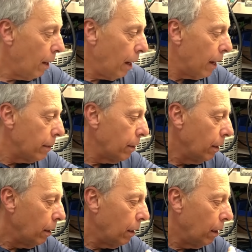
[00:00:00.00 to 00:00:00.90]
And
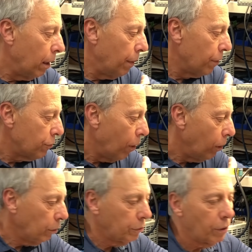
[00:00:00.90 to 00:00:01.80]
there's
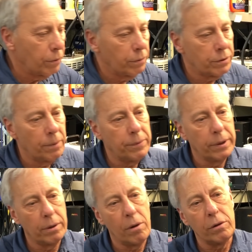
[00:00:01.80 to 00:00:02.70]
also
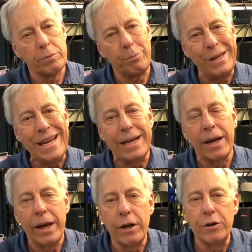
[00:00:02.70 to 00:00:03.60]
something called
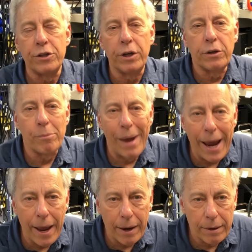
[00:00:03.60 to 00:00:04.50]
peak energy
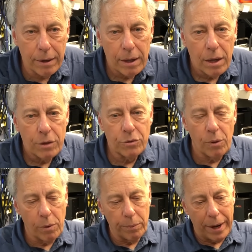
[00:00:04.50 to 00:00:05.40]
demand. So
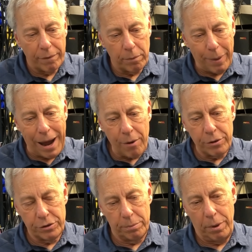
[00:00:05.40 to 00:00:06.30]
when we have a
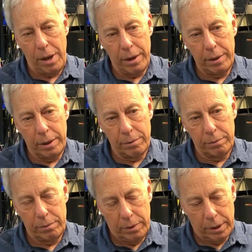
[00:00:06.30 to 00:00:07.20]
power supply,
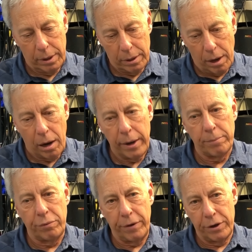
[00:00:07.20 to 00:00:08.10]
and, and in our
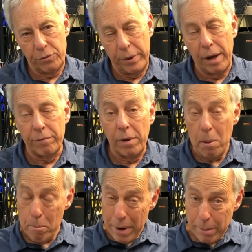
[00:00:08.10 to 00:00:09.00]
amplifiers, we have
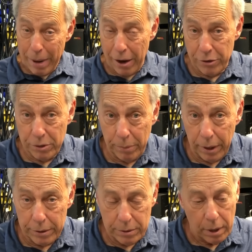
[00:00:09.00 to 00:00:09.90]
big power
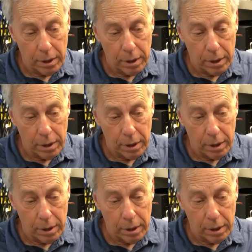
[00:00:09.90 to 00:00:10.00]
supplies,